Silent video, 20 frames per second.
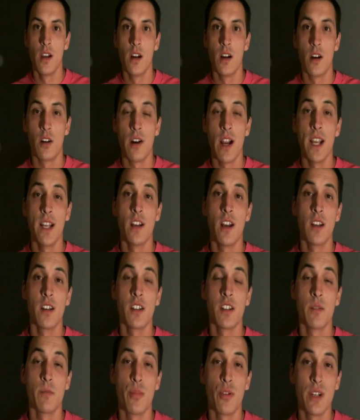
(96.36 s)
Alright, and on to
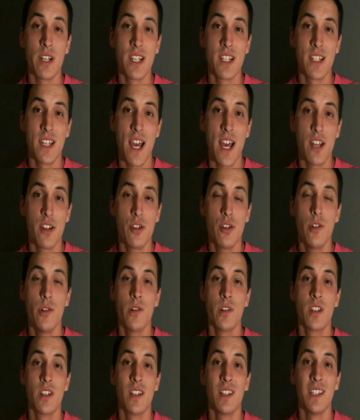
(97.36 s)
some pretty sad
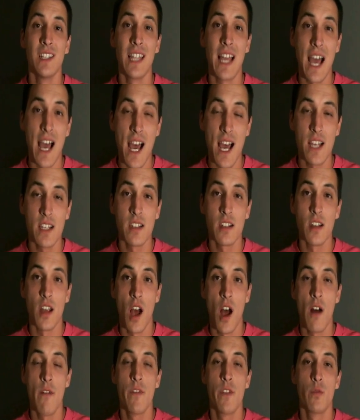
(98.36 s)
news. The last
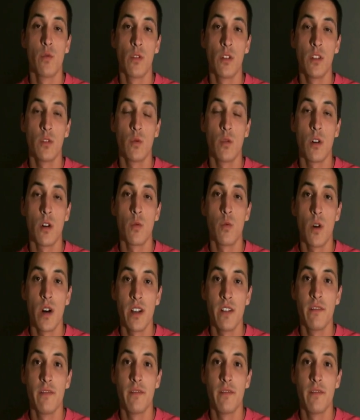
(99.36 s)
of the World War I